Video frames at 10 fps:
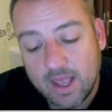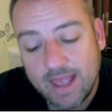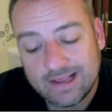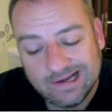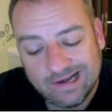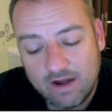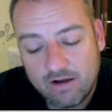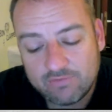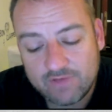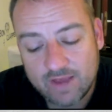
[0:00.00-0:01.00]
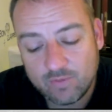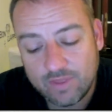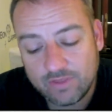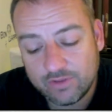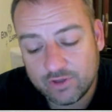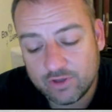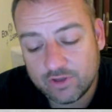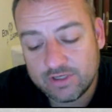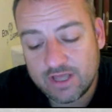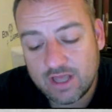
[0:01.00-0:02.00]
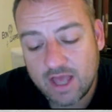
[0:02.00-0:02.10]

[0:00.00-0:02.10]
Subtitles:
Clarify whether the good